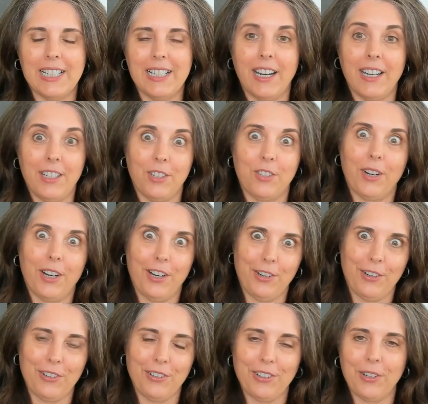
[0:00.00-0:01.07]
I did try it on
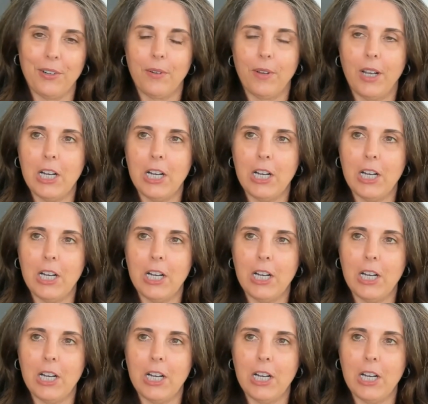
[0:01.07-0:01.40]
earlier.